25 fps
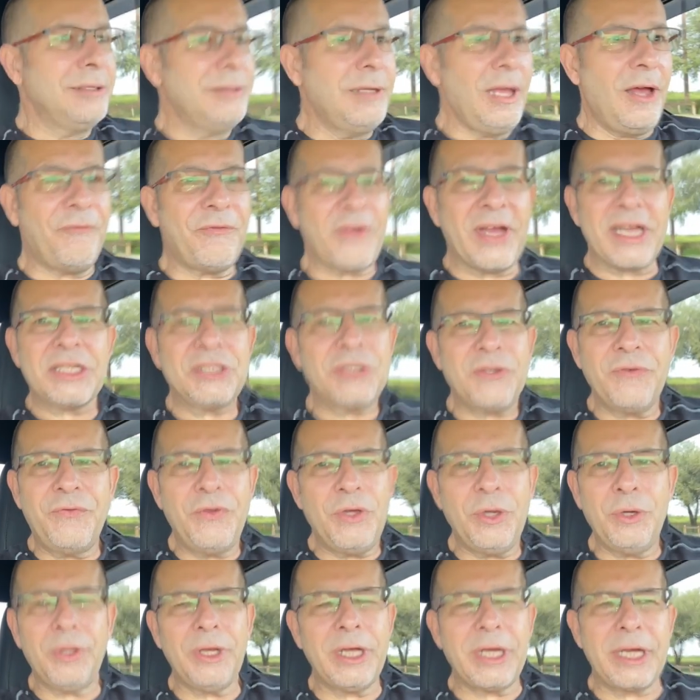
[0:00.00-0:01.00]
affects your
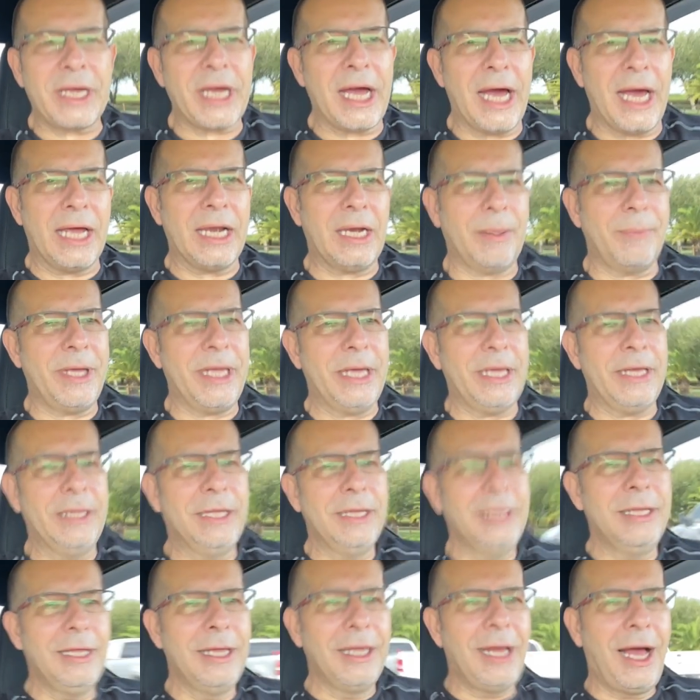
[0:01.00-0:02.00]
fuel economy.
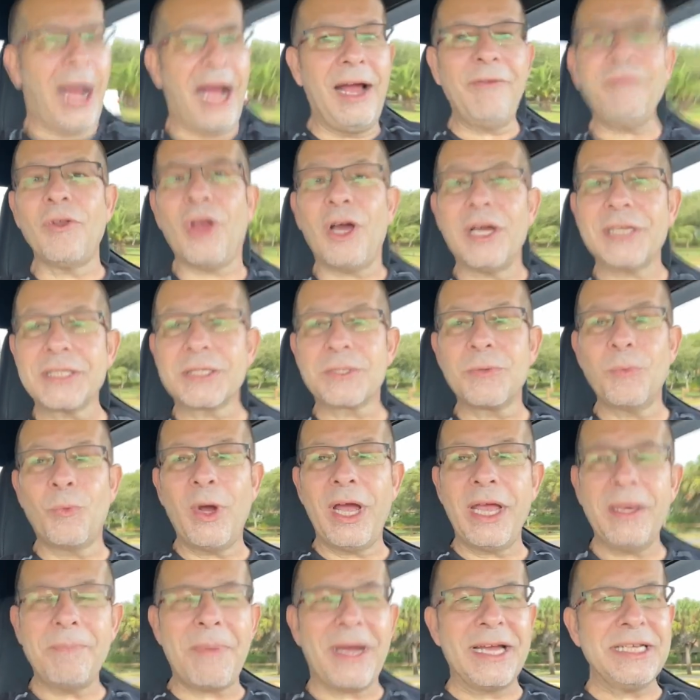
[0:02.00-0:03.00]
I've lost some
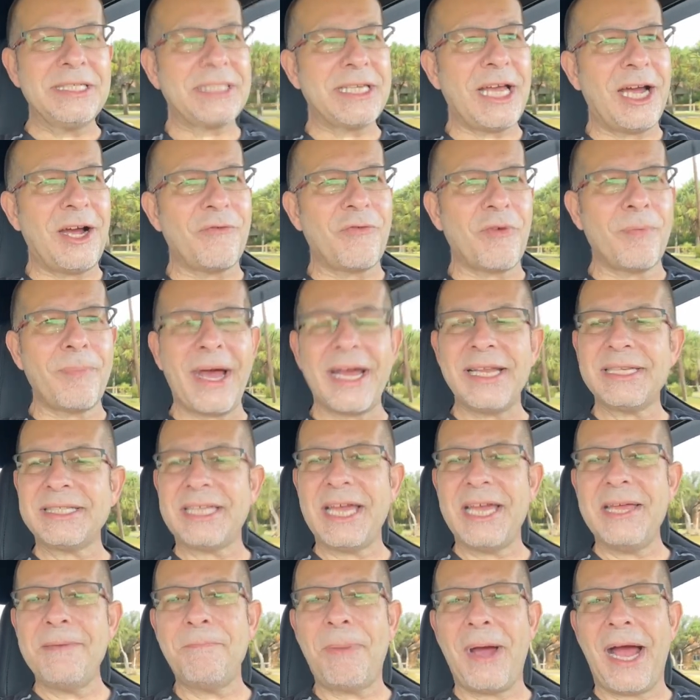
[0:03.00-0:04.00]
weight myself, about
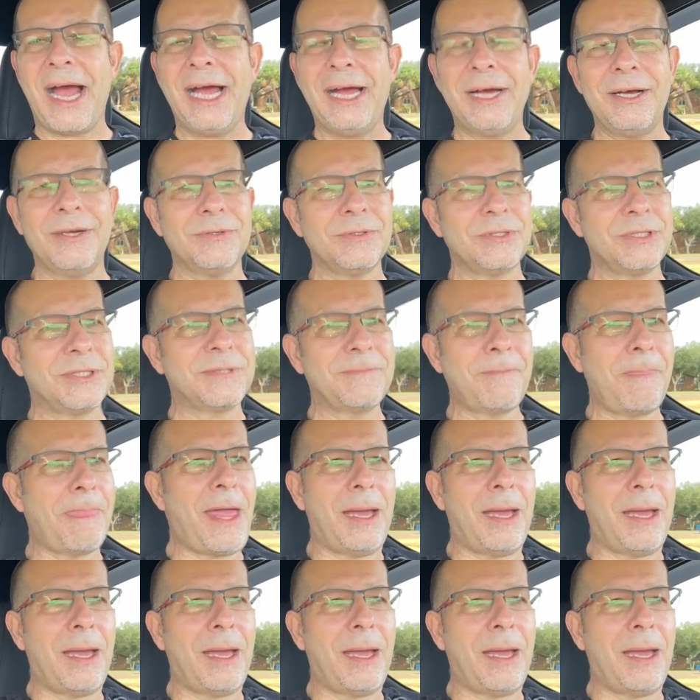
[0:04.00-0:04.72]
ten pounds.